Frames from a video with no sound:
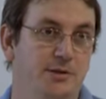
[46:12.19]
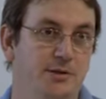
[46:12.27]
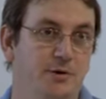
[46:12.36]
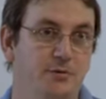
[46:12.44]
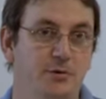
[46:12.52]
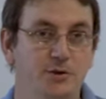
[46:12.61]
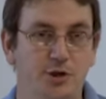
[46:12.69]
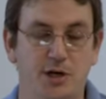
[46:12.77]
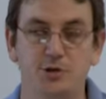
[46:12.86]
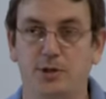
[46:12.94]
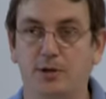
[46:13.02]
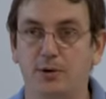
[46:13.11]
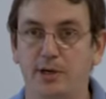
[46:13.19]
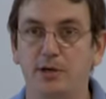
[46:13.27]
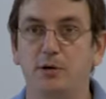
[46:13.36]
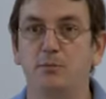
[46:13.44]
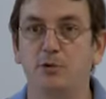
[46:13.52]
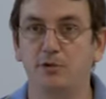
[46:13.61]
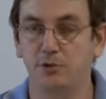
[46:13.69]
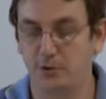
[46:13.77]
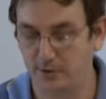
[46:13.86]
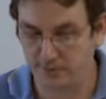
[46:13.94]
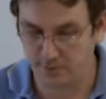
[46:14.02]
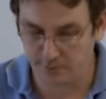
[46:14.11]
So change the grid or move to a
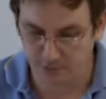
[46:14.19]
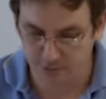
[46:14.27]
different